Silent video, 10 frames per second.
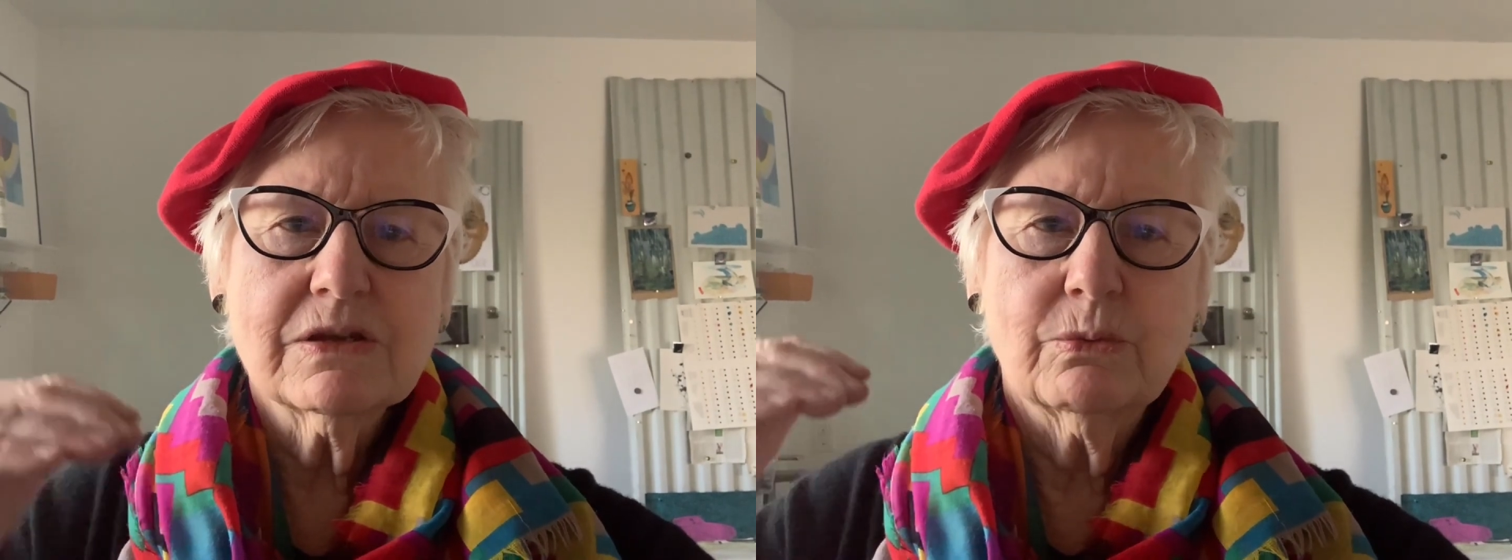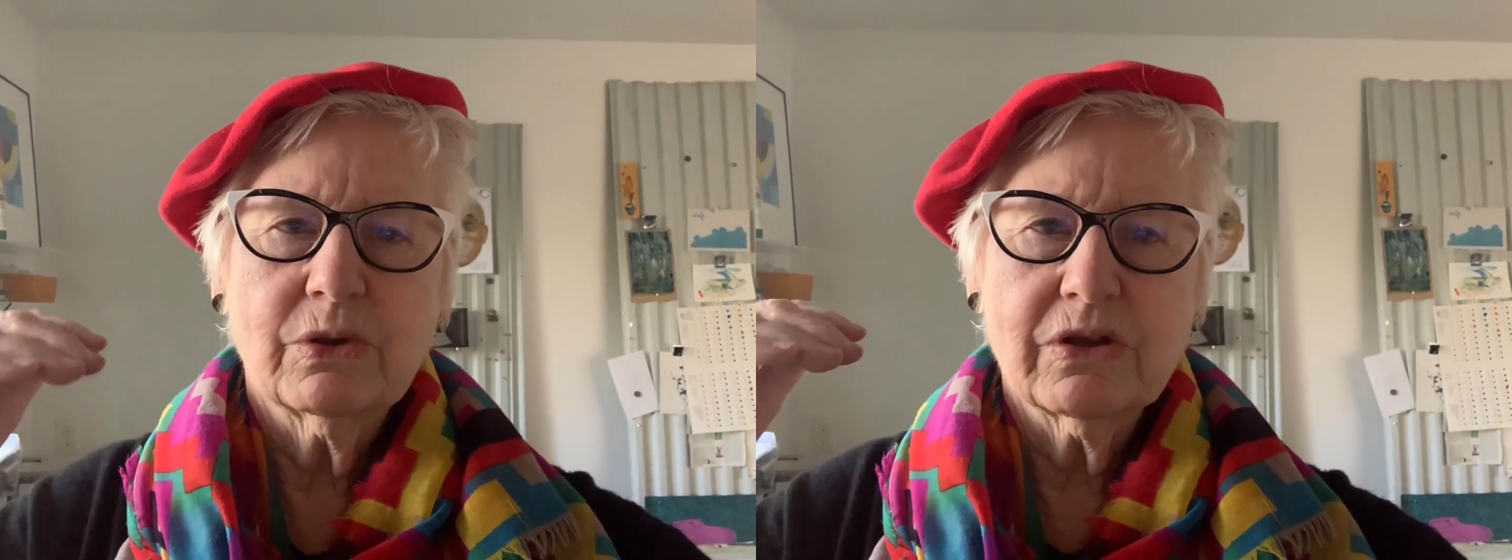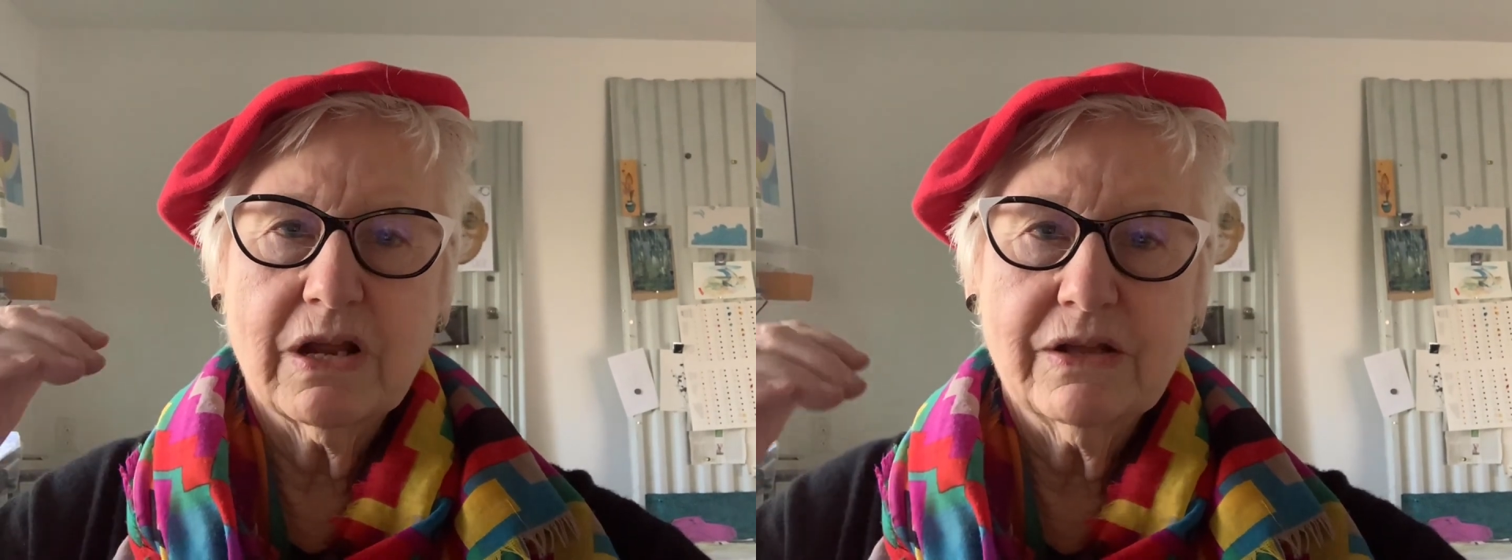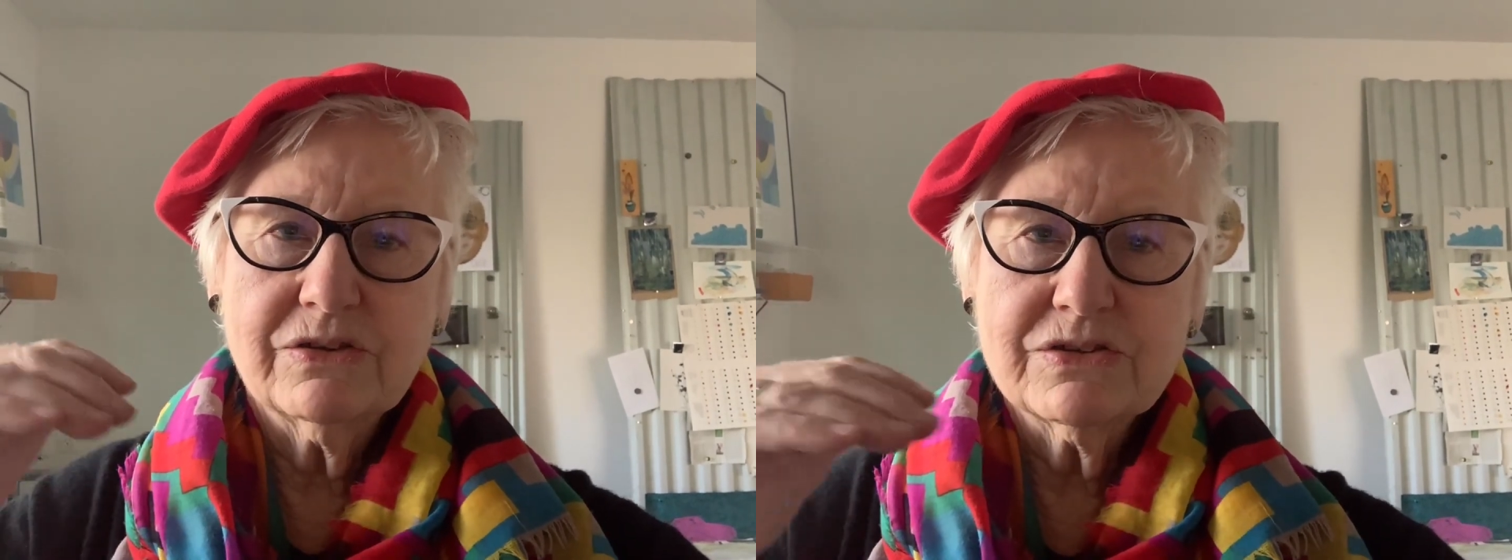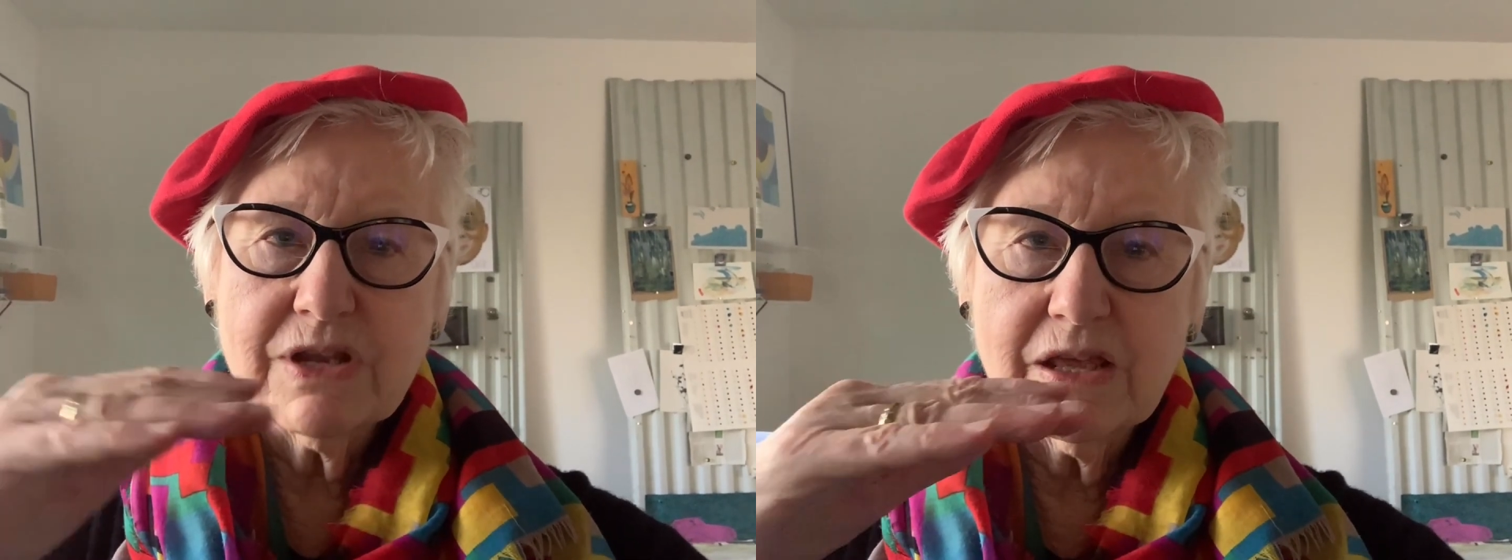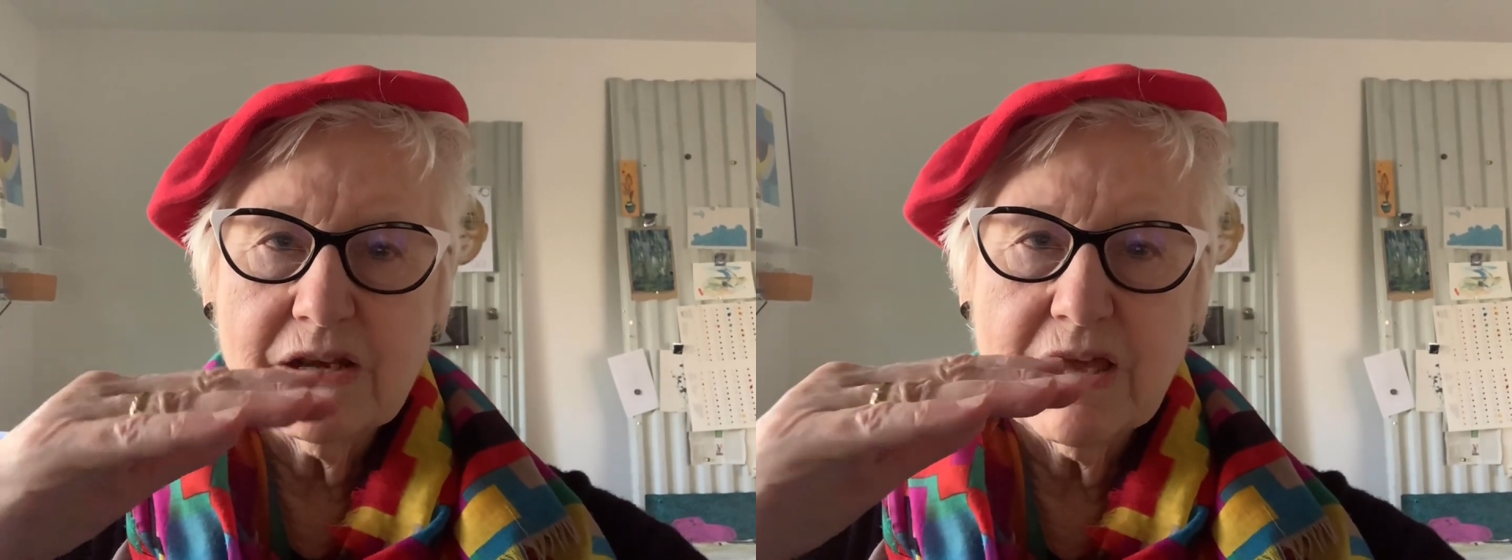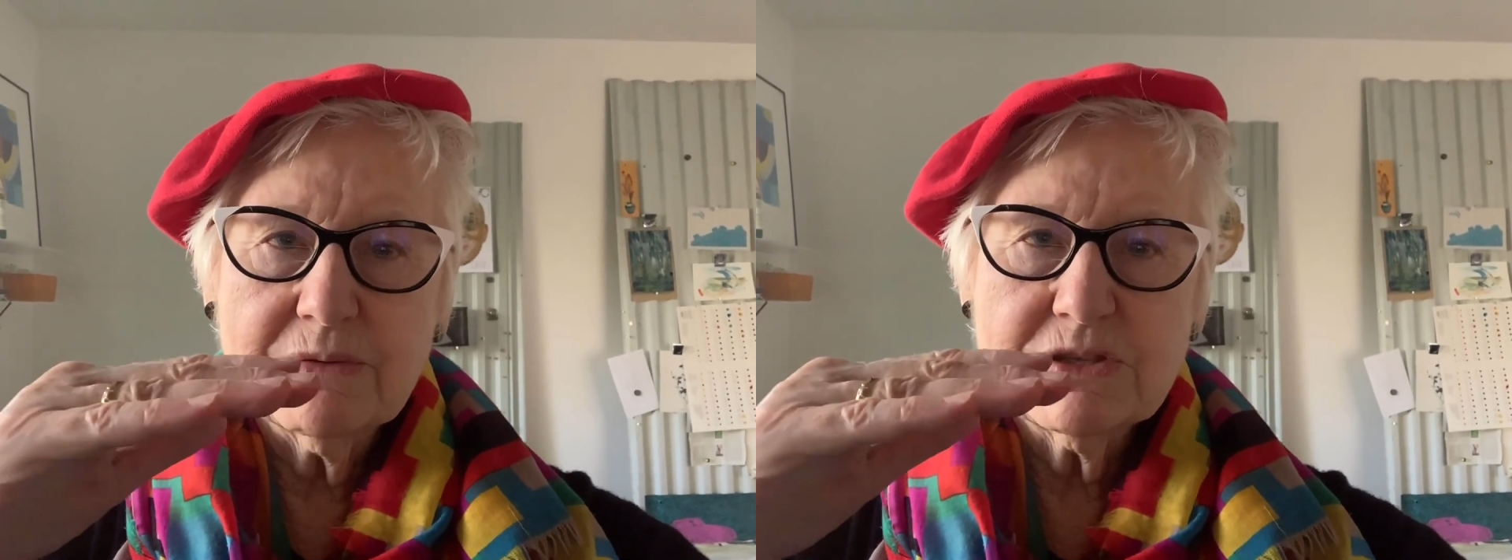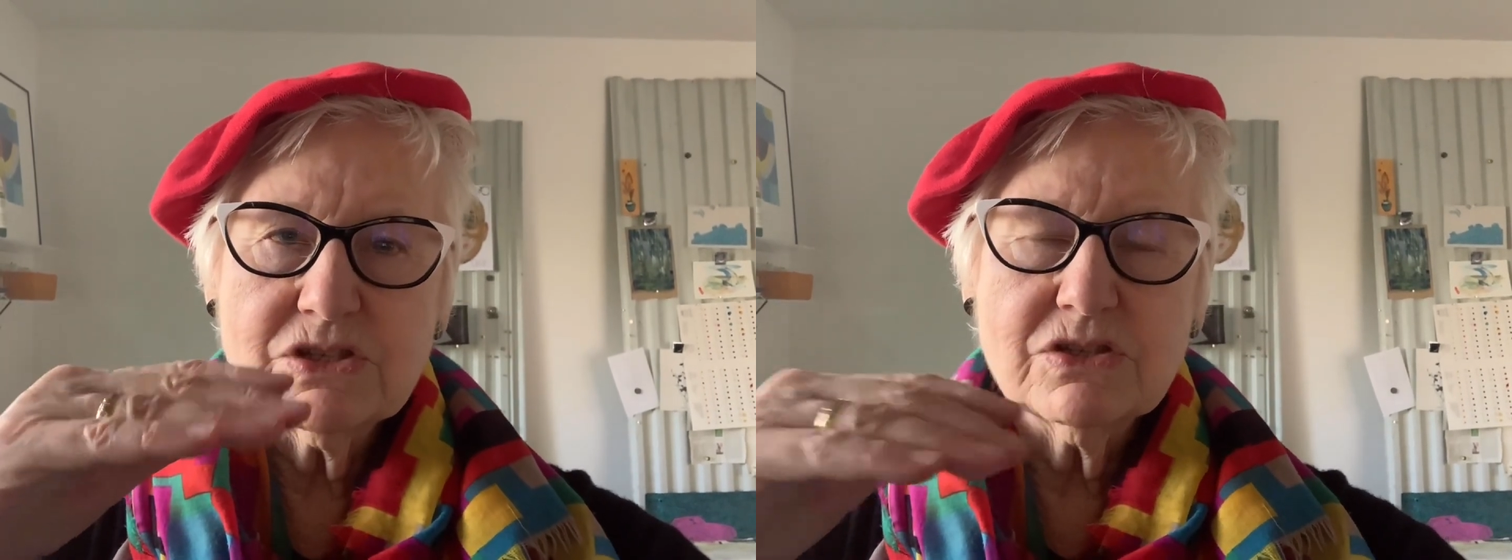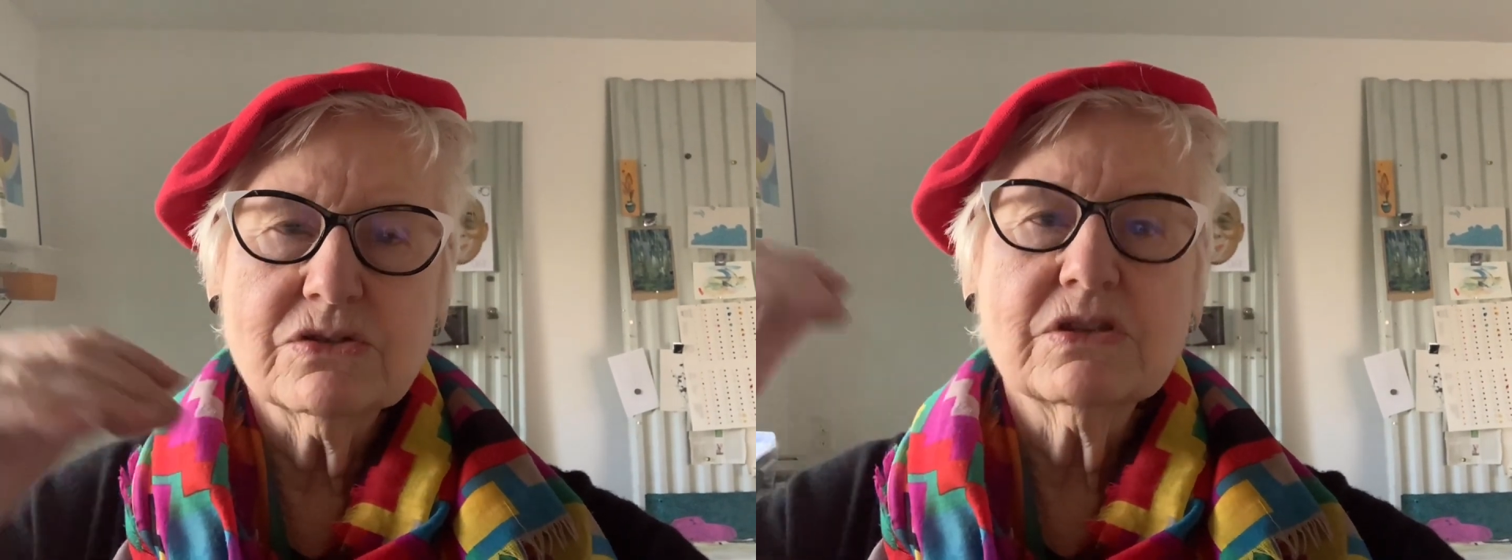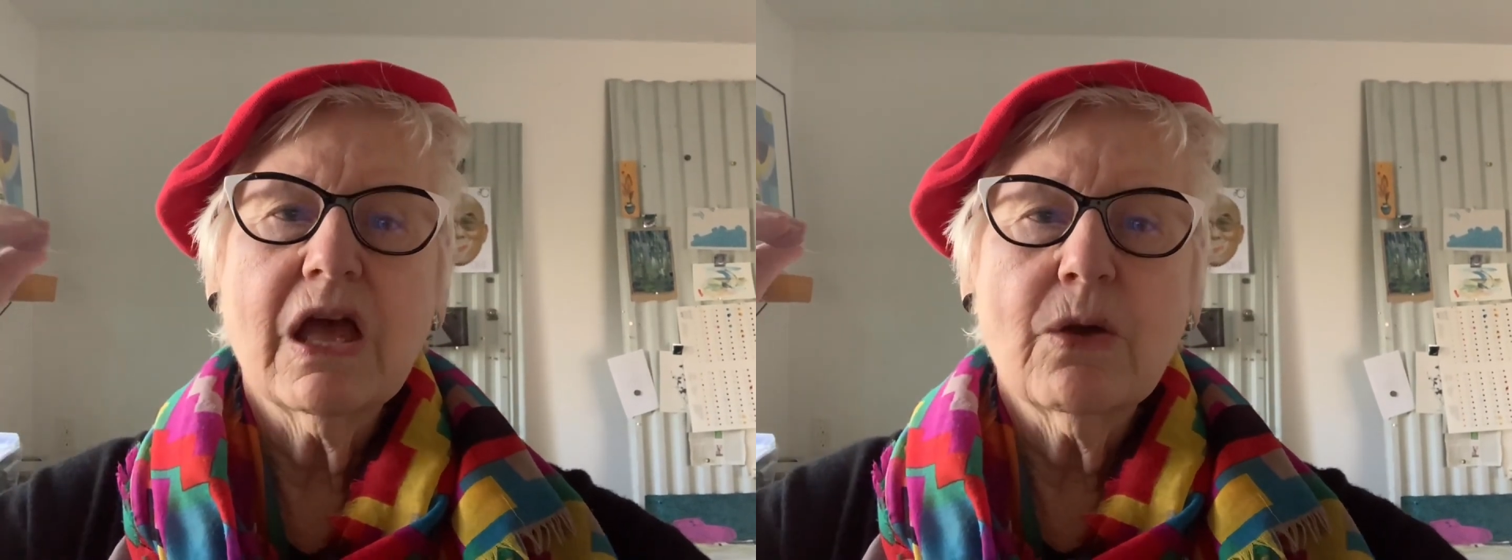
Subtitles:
we're going to understand how it's used,